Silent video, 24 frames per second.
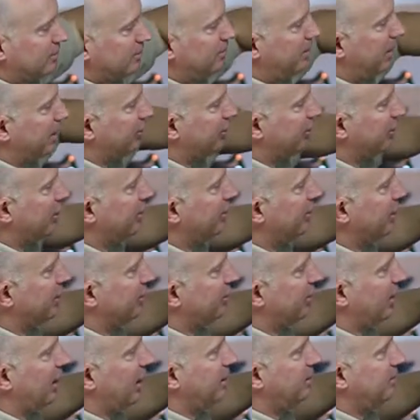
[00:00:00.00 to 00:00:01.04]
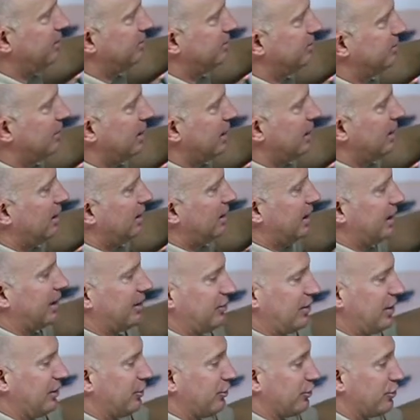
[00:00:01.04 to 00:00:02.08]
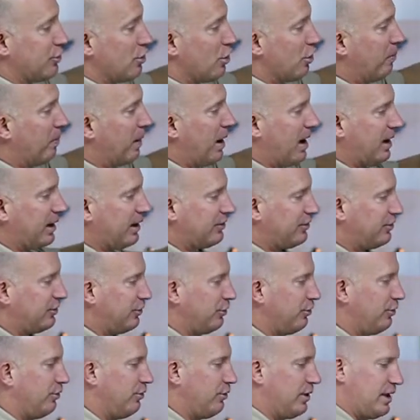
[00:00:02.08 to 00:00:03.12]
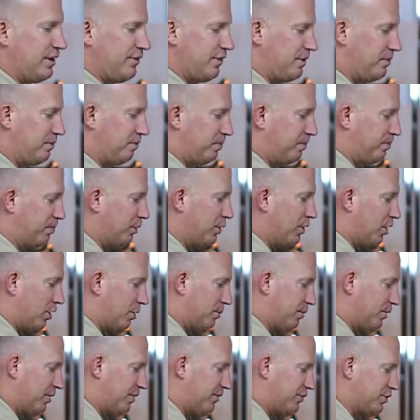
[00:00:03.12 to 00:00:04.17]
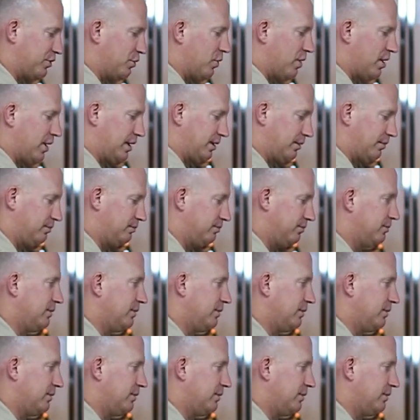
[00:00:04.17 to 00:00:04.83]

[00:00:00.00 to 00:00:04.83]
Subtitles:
Basic on the inside. Like I said, there's no pockets to even put armor if you want it.